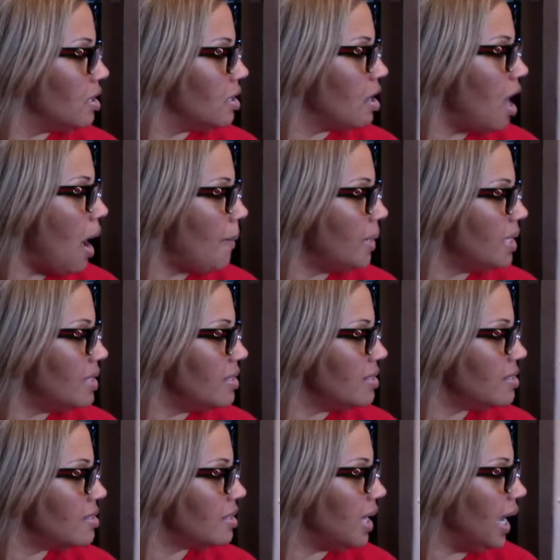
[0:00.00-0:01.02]

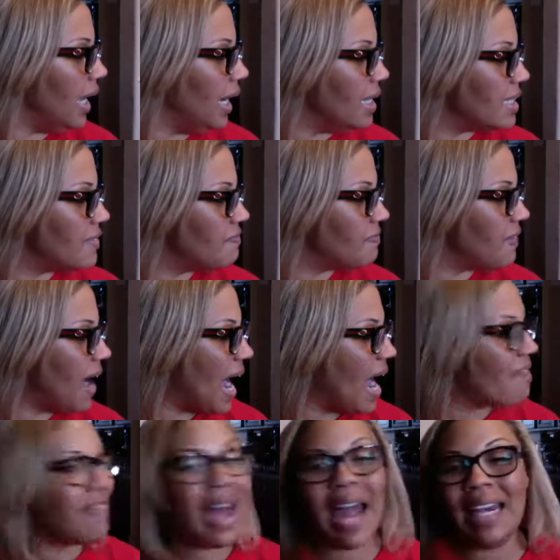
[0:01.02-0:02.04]
commas, and it's
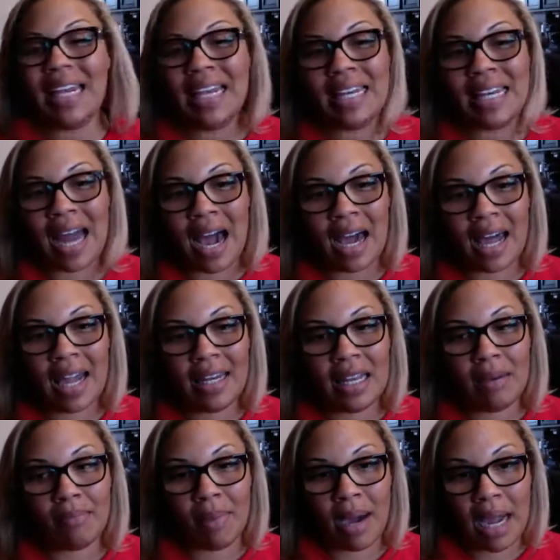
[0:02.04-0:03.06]
$5.89
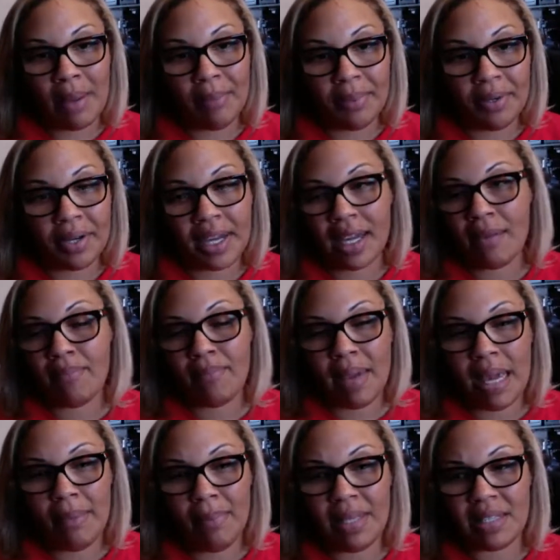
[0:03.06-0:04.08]
in my book. It
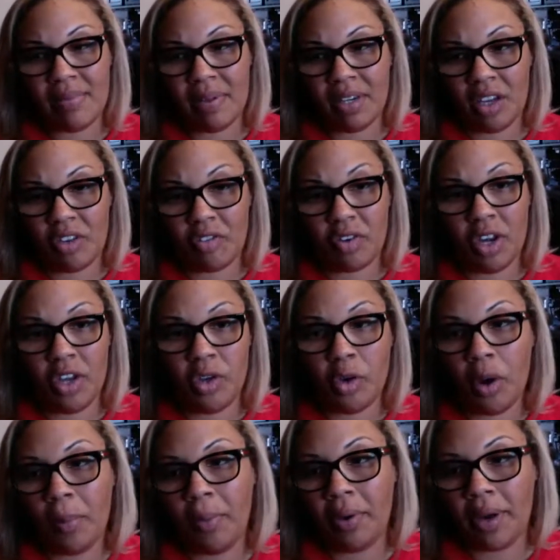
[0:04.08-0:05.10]
may be something different in
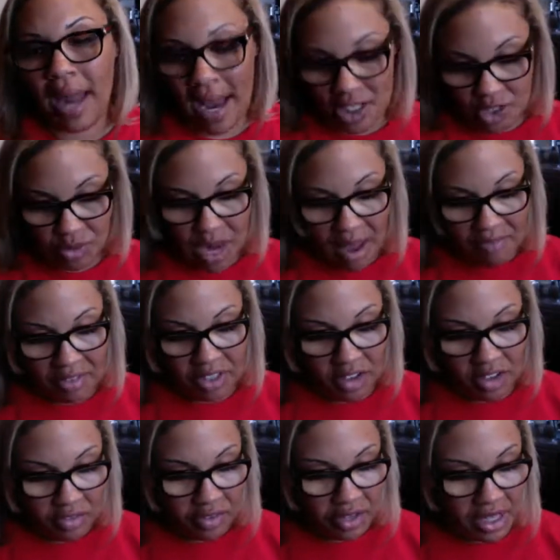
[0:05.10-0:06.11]
your book as you have a
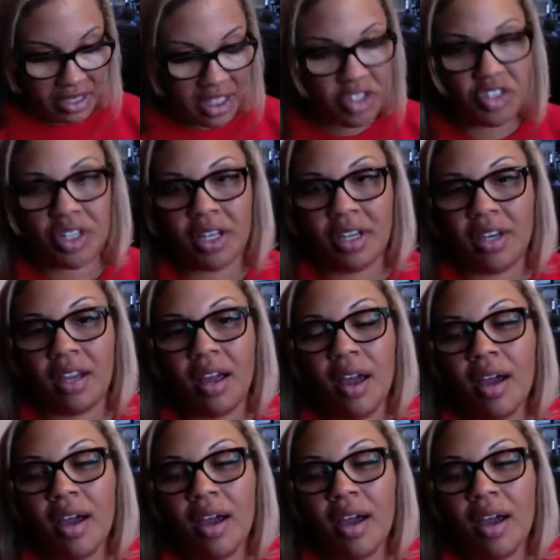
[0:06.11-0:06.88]
different edition.